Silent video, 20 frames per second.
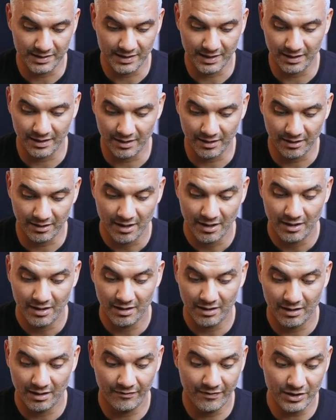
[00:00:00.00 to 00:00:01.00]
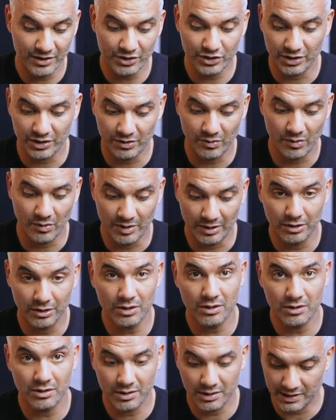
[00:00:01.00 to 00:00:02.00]
And then eventually what we
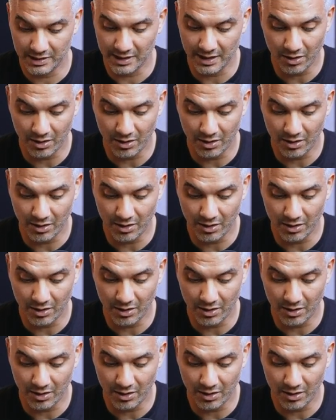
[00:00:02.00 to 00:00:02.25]
learned is that,